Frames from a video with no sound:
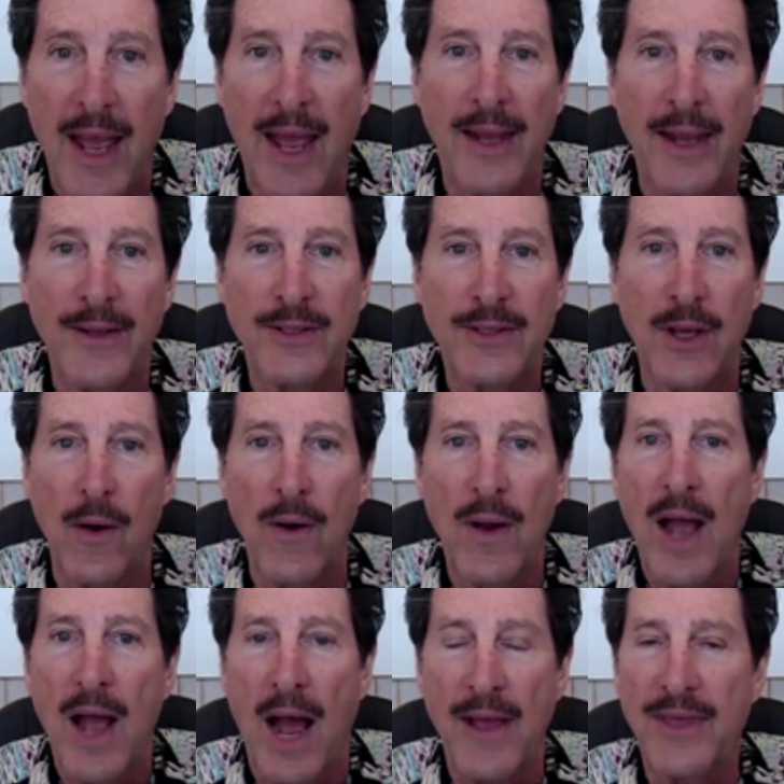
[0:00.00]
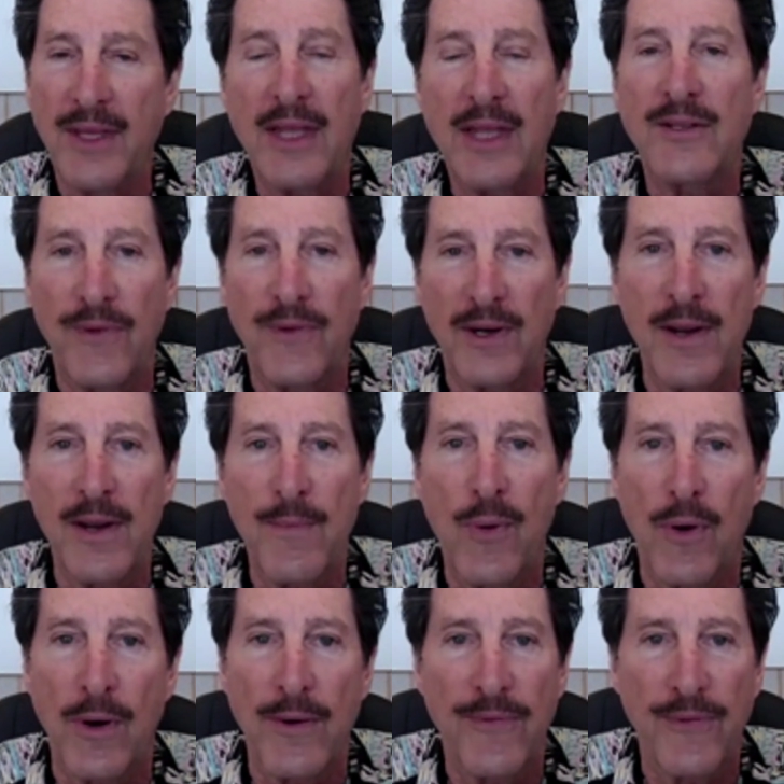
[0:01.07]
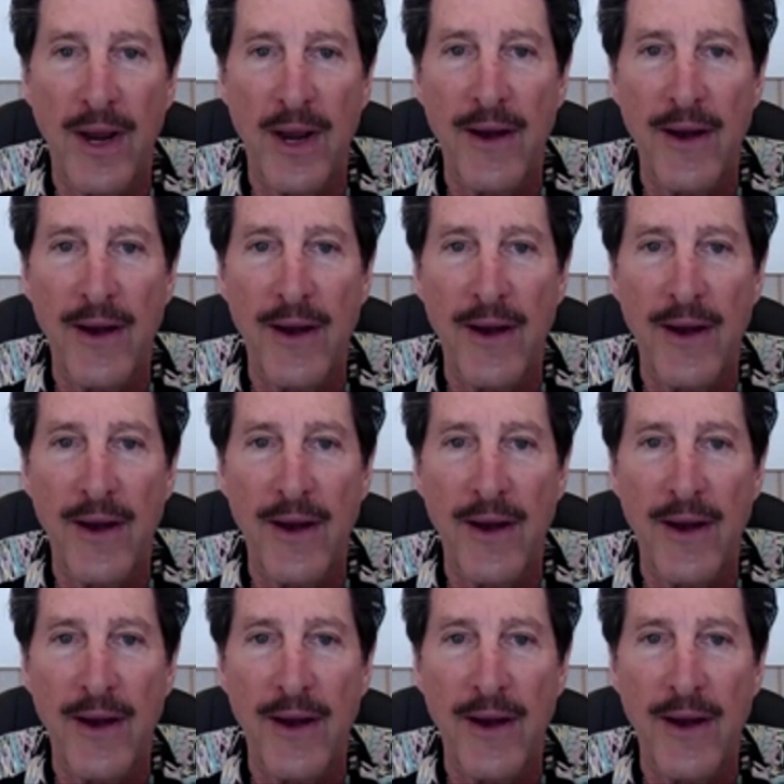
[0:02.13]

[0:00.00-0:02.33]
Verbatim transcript: And so I think that's very important for